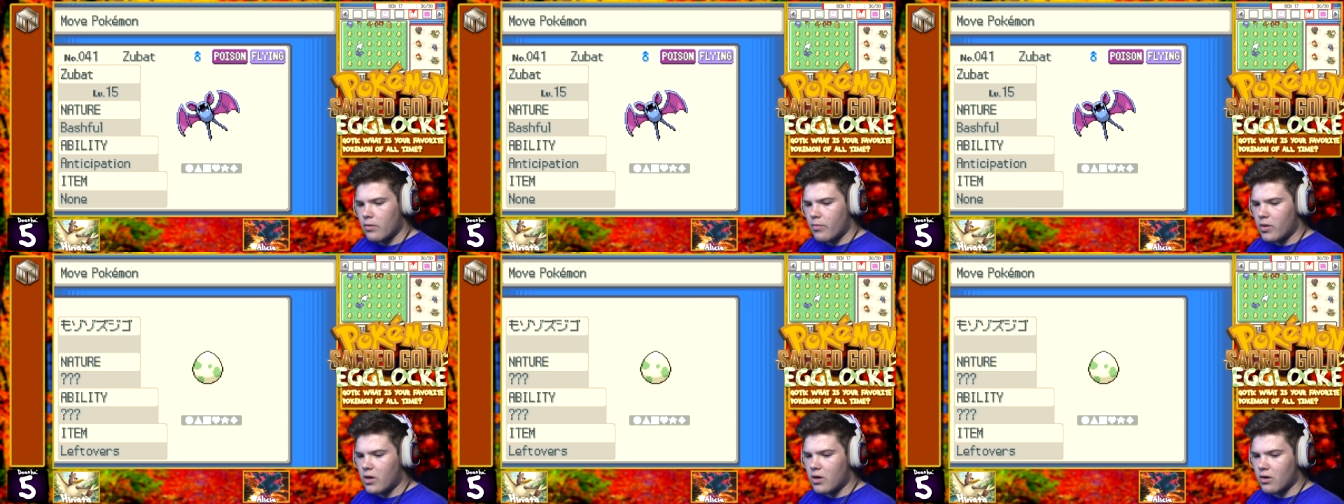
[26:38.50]

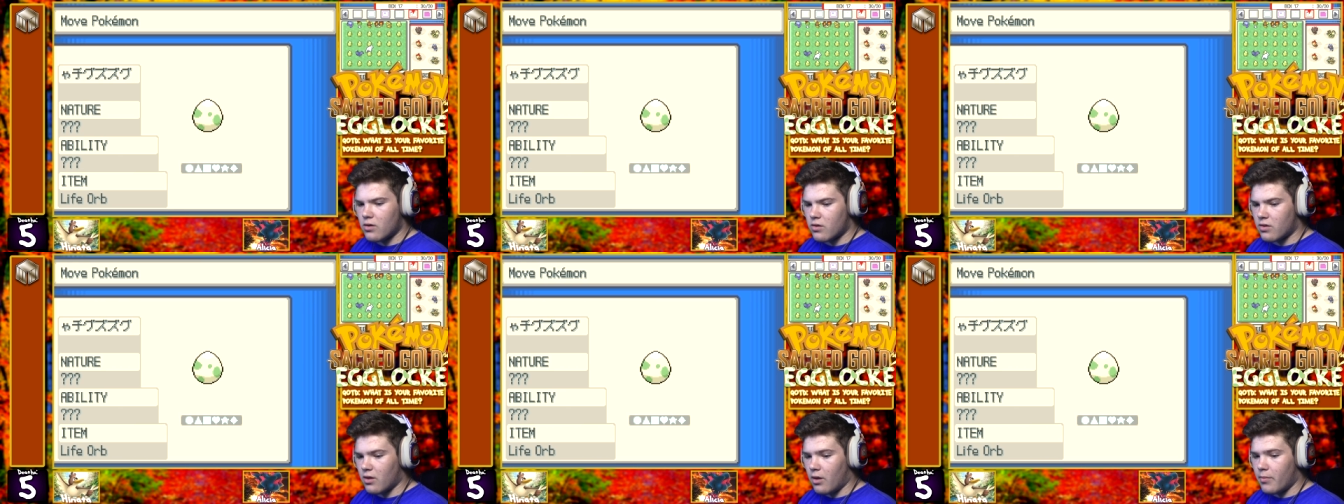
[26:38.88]

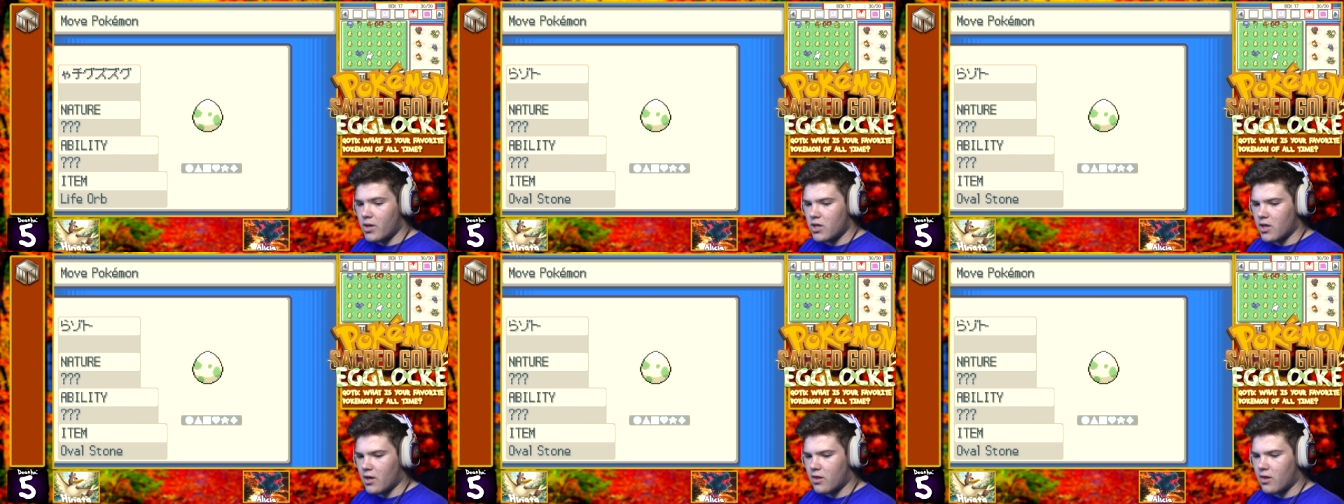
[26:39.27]
Because, I
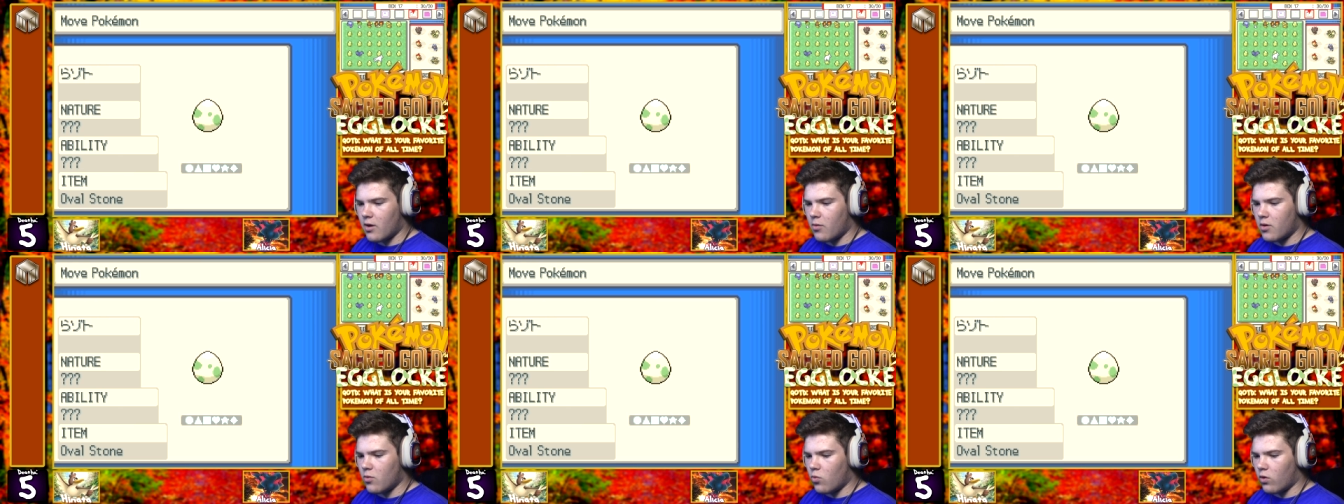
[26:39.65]
mean, that's
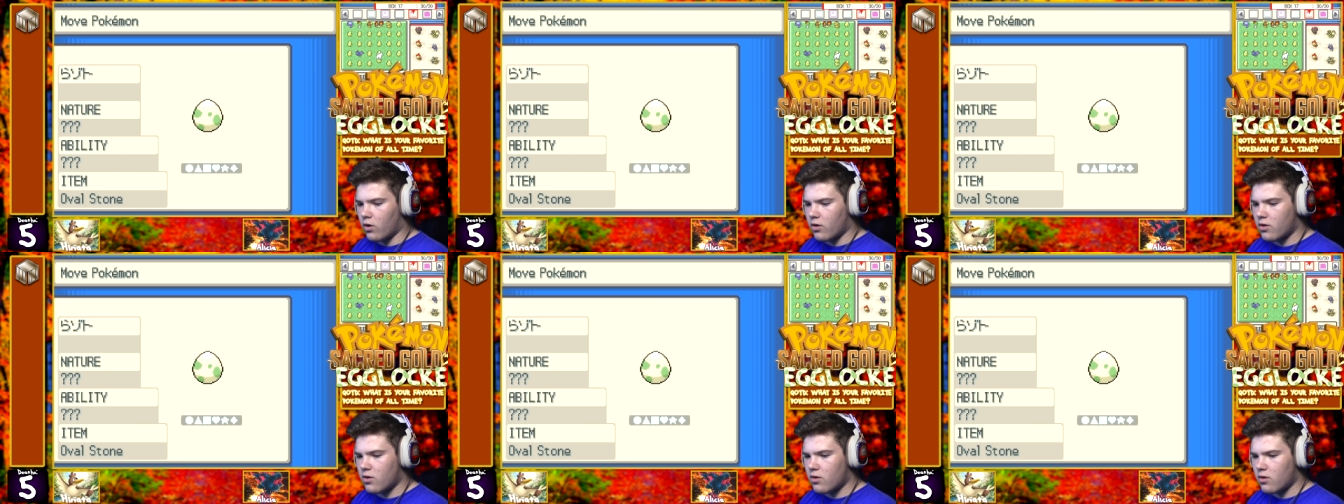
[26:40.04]
how it
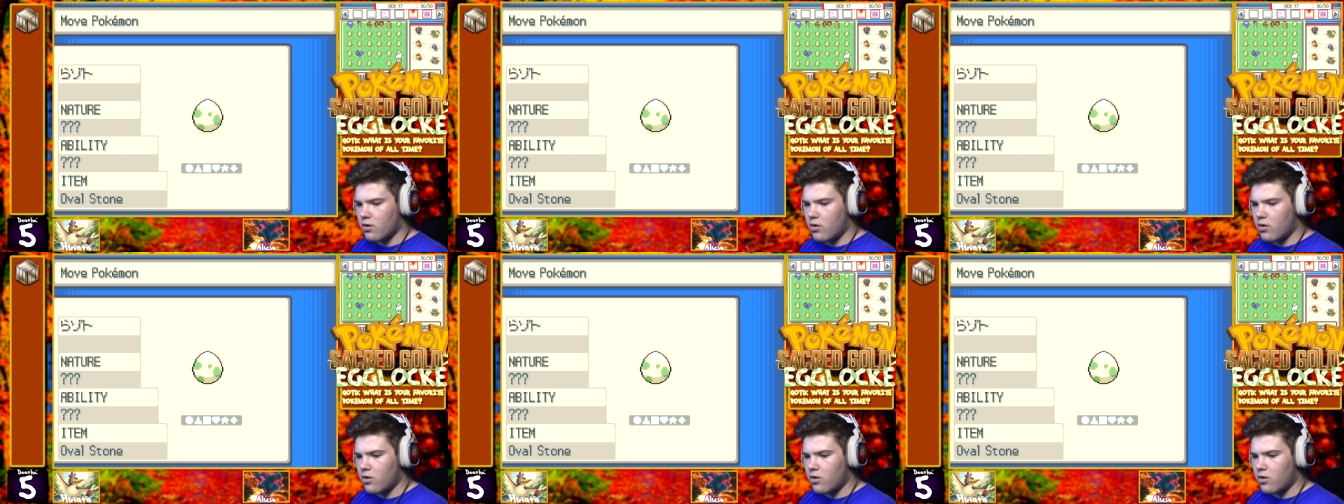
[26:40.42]
works.